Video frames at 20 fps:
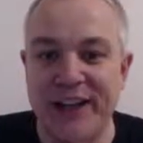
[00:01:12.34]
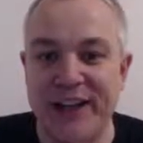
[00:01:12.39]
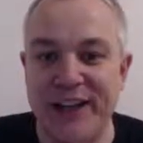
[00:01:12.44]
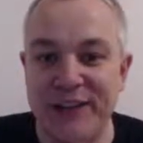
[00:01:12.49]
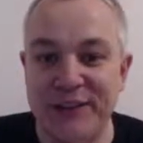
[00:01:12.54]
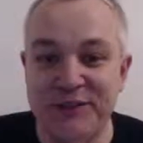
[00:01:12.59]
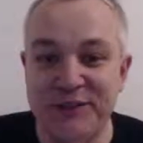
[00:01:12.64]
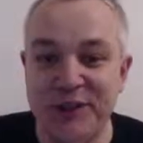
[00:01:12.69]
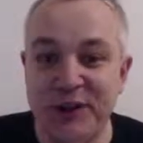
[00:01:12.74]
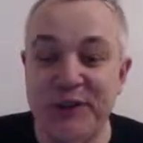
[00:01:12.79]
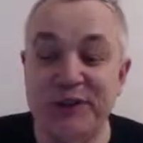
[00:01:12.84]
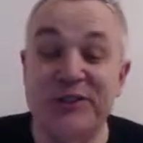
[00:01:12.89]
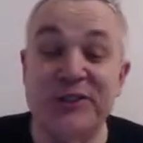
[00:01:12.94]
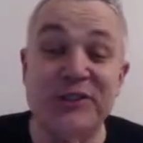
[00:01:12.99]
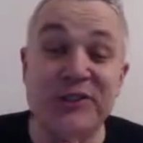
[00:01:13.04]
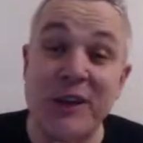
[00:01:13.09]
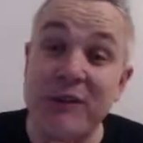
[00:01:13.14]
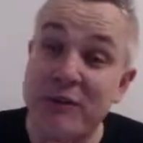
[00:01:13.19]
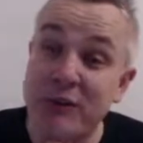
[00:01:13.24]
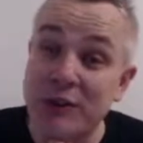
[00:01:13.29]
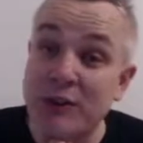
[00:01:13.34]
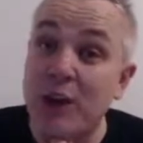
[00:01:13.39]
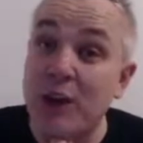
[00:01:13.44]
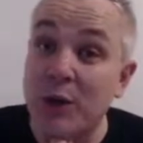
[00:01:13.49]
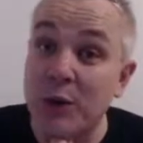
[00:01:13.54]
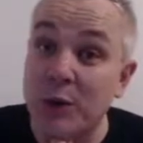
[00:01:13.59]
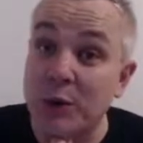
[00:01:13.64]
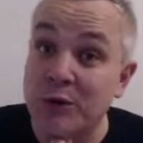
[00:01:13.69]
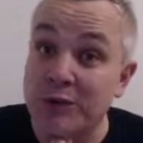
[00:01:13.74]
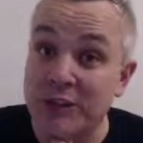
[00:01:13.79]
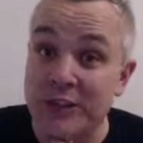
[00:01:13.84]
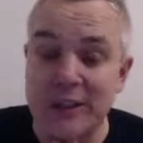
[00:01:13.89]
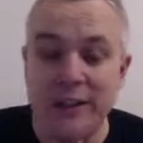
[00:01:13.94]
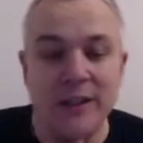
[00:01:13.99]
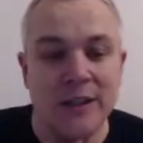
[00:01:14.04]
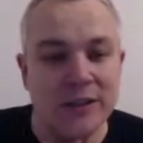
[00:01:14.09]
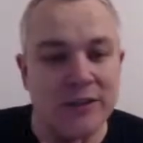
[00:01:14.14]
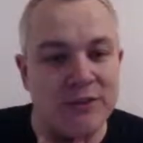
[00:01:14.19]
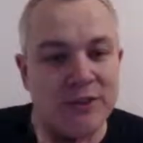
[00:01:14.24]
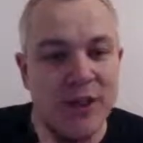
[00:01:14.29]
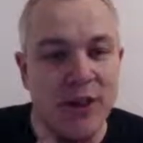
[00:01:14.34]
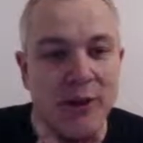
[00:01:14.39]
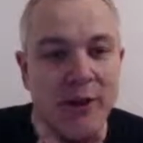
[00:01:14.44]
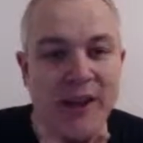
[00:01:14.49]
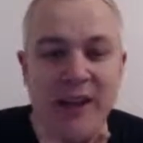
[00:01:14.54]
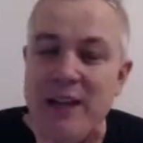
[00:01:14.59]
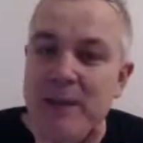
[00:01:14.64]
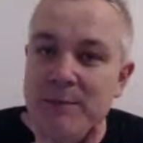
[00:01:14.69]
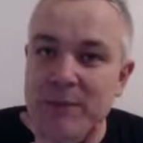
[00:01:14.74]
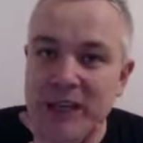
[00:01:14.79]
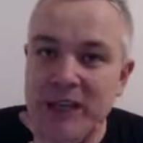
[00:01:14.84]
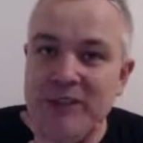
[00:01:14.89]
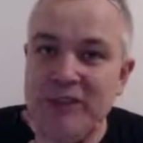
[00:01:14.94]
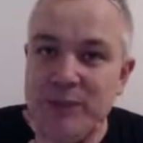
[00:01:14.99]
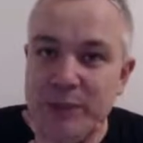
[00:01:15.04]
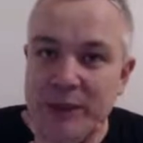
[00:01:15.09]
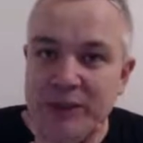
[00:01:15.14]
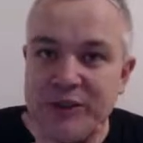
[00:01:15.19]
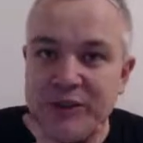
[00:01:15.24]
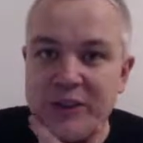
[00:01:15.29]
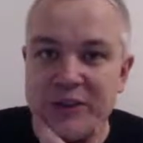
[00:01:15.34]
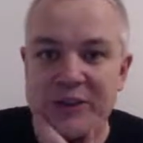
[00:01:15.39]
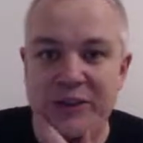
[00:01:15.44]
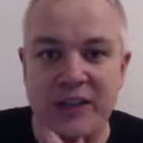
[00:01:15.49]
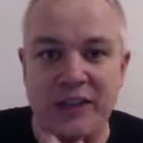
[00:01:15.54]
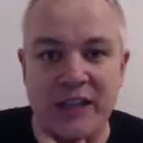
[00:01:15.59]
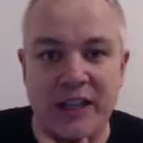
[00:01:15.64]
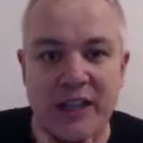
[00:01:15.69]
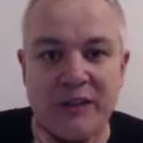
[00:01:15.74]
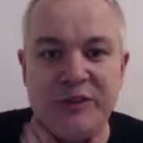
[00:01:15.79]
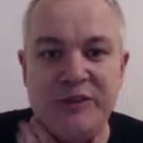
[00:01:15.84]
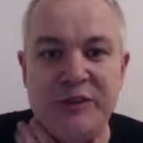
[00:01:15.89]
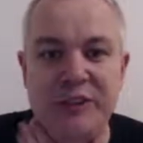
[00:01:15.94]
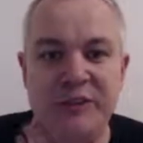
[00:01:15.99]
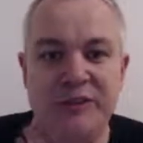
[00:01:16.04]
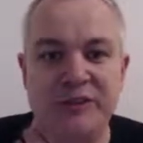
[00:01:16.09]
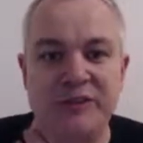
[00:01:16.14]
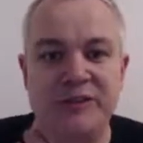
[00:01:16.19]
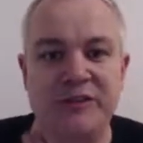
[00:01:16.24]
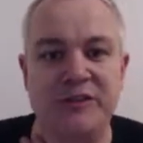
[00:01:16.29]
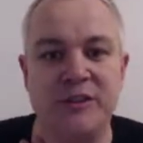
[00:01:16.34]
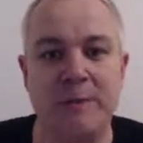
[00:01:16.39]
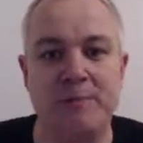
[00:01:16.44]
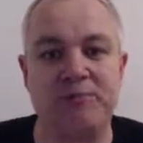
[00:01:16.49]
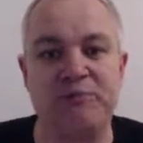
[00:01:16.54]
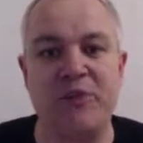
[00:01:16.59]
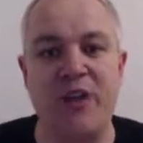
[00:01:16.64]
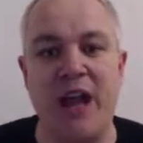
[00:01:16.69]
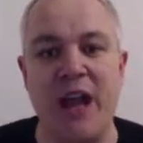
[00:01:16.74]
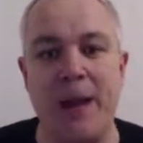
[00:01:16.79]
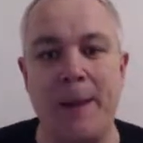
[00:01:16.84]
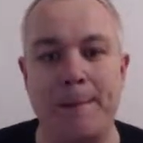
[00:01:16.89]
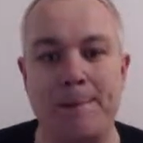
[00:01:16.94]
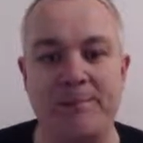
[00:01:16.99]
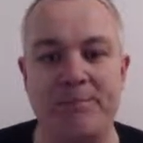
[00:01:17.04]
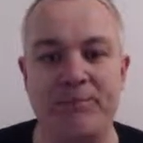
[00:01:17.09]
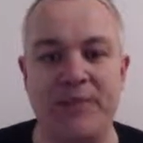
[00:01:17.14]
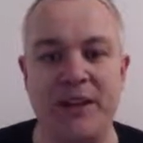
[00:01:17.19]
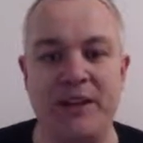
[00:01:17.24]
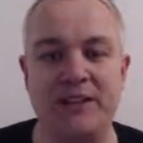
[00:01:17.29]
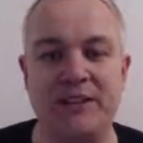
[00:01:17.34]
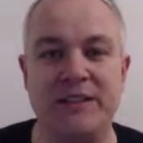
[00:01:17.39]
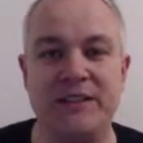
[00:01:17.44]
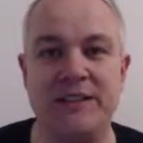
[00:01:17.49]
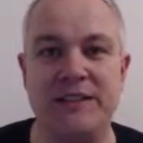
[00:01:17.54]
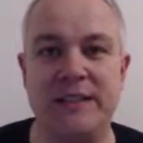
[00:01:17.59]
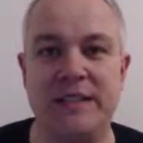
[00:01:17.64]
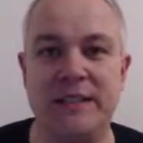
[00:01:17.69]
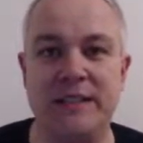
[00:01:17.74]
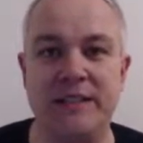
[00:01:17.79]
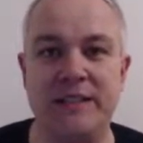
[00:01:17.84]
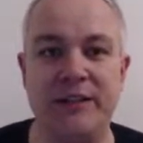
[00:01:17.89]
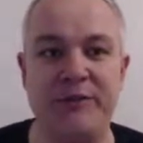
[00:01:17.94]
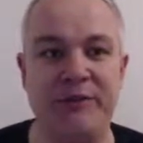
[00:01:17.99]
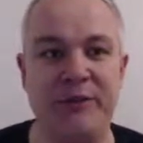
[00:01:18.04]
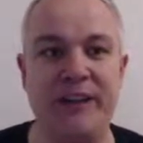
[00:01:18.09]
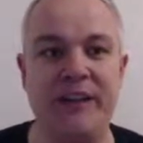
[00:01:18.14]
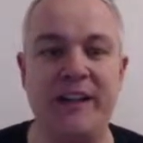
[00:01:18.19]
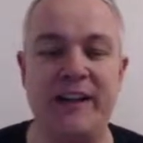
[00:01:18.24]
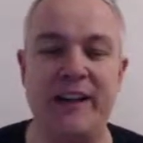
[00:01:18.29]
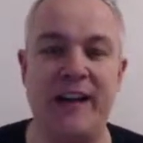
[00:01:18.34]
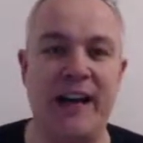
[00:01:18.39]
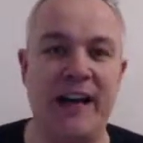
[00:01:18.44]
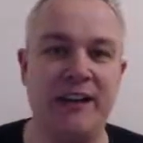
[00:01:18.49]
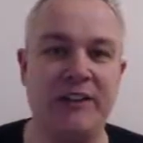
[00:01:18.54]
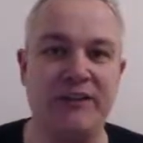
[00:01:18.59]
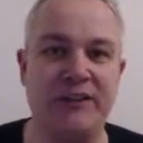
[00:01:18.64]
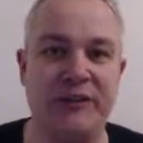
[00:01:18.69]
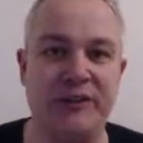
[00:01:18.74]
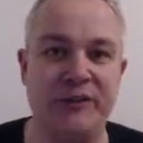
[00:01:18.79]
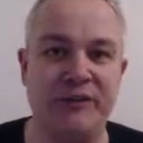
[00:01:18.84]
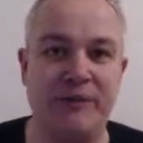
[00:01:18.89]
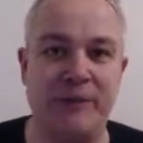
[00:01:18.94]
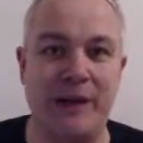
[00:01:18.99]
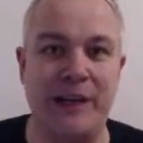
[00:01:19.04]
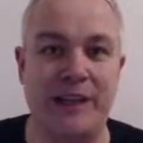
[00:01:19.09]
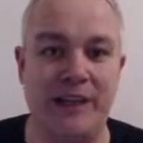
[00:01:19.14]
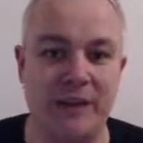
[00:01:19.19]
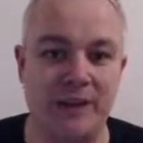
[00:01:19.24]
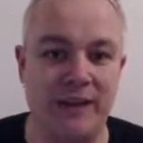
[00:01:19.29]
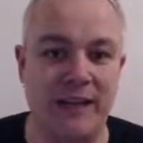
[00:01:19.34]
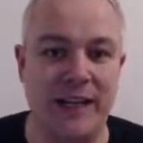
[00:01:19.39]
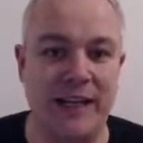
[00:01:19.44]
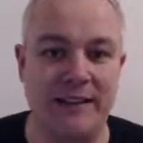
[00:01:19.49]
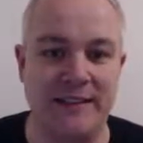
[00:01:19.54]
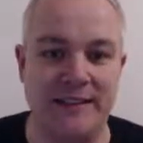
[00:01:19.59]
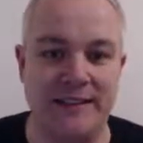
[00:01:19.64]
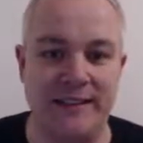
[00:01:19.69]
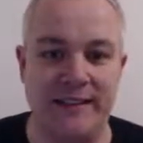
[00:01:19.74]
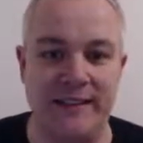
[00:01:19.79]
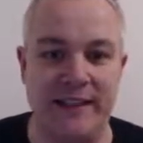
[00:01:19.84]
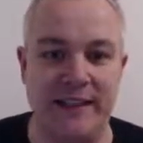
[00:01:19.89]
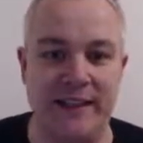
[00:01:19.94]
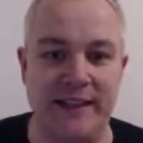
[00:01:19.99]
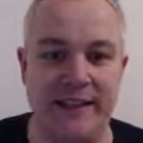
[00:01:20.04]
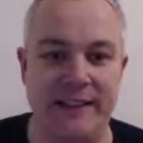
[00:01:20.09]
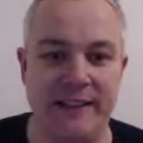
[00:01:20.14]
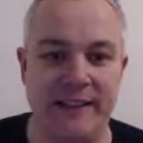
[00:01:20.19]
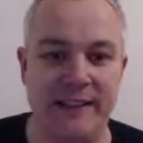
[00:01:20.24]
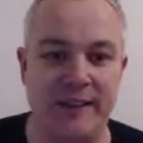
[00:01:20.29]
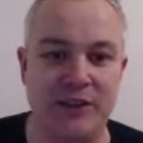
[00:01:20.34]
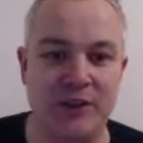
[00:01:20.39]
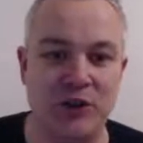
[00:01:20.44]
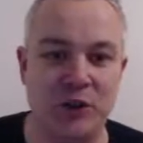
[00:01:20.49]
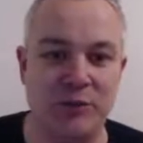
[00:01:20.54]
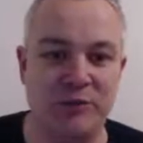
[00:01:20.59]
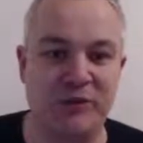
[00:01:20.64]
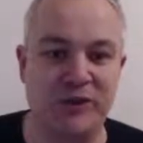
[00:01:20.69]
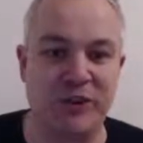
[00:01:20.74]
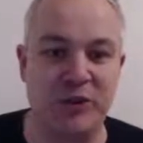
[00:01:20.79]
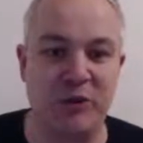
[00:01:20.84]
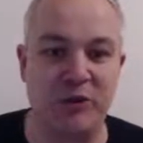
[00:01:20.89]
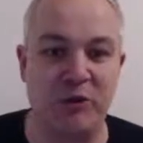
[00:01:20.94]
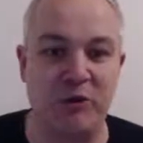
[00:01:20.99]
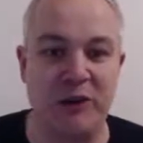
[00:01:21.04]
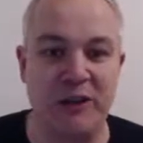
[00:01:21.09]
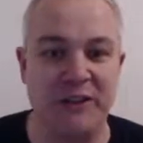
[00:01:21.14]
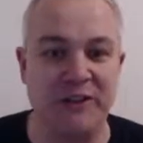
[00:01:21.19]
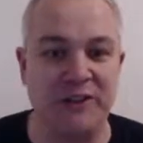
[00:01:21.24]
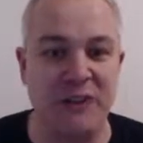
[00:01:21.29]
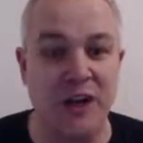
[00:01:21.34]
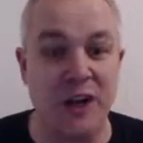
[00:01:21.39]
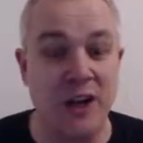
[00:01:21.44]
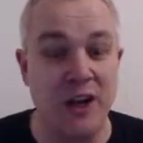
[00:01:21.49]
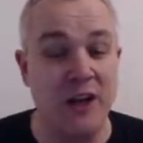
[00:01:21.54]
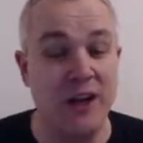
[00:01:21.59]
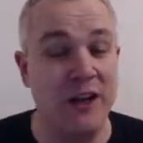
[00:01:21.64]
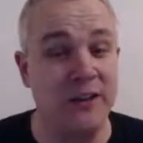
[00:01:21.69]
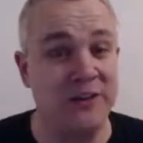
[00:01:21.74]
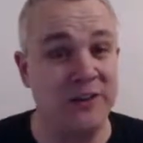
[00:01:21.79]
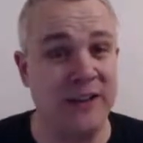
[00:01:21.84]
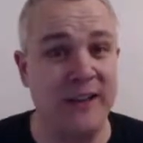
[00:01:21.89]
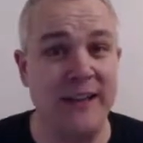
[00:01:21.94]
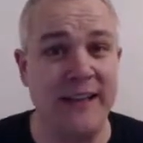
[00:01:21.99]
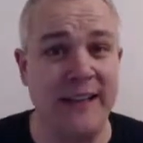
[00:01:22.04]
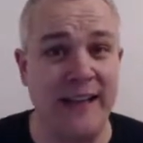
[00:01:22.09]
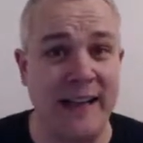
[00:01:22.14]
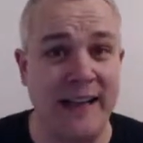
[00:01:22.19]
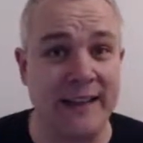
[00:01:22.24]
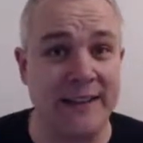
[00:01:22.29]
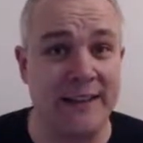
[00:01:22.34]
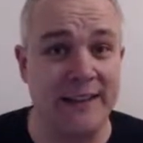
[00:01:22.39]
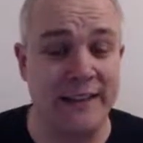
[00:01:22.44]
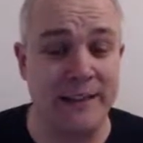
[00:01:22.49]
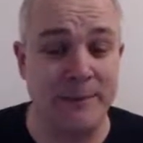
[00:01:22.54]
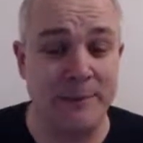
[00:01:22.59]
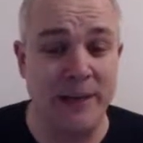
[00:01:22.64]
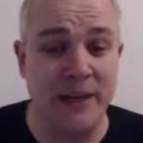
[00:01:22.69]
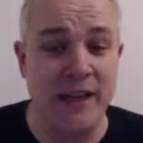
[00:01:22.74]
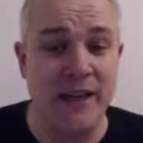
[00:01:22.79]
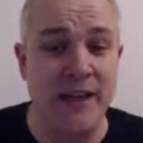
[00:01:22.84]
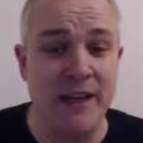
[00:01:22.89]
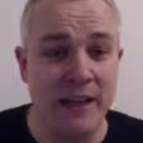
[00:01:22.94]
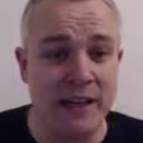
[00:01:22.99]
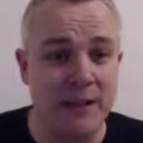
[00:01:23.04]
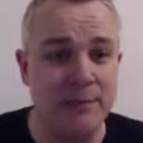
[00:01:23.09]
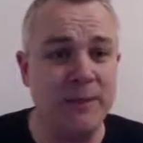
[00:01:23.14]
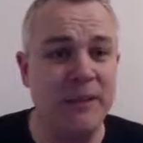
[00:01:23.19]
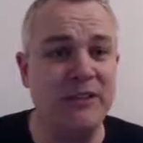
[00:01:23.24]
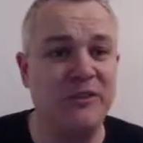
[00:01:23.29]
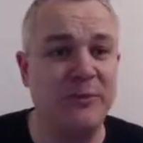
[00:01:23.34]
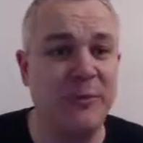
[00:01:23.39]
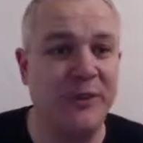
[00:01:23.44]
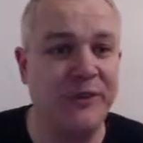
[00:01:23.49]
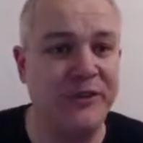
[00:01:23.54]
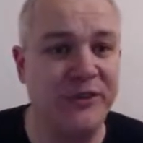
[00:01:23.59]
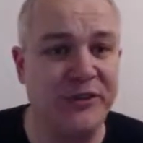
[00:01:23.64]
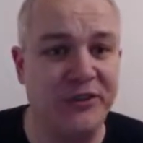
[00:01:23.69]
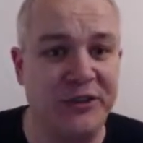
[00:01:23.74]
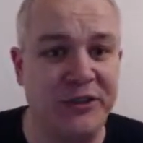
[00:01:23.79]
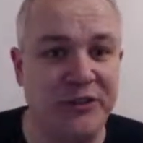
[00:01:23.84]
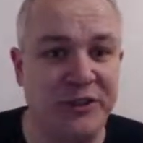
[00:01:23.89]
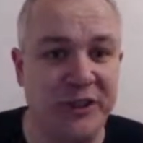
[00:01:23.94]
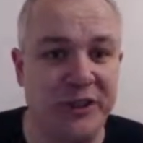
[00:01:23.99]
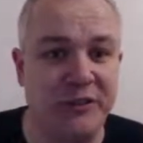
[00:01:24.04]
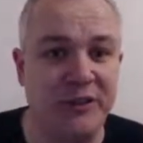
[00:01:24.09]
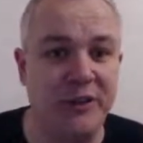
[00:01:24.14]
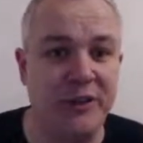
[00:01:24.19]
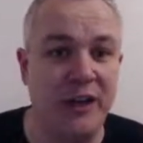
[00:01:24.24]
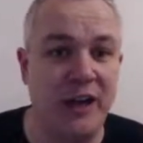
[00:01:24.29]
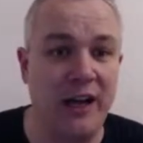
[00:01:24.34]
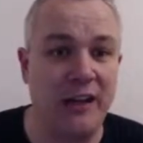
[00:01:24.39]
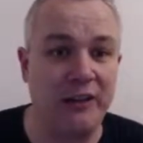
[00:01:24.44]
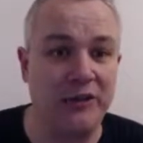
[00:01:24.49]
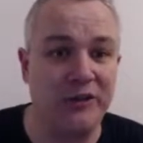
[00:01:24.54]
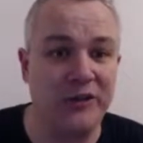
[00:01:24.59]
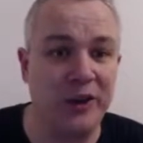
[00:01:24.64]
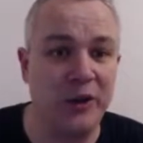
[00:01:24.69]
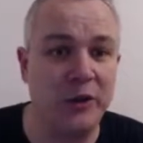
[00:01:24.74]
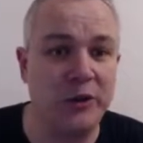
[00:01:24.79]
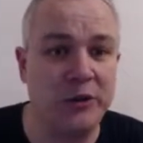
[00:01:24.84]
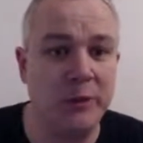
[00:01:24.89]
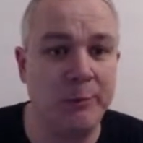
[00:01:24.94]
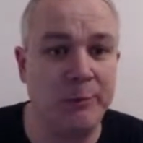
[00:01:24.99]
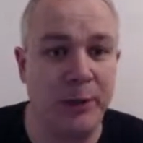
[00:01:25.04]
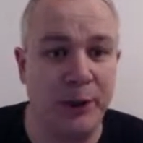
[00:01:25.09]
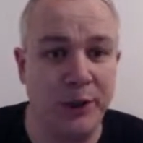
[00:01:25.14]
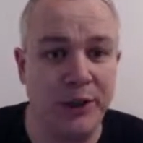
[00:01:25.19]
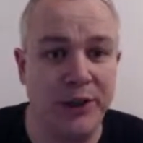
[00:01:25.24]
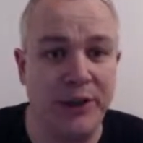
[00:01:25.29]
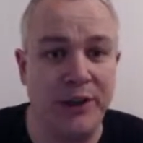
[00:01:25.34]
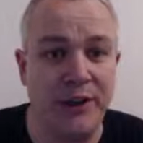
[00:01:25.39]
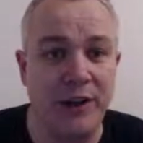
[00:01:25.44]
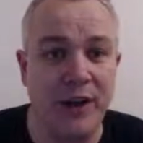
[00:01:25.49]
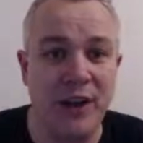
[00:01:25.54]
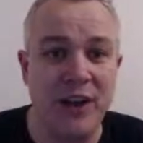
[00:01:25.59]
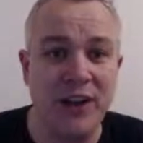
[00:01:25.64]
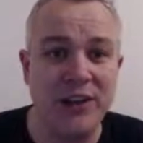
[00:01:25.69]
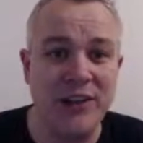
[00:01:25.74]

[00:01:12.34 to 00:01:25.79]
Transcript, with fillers: he's got seven goals, so he means business. Last season's um, defeat at the hands of Mario Gatti in the top scorer race has clearly angered him. He means business this season, and so do Boca.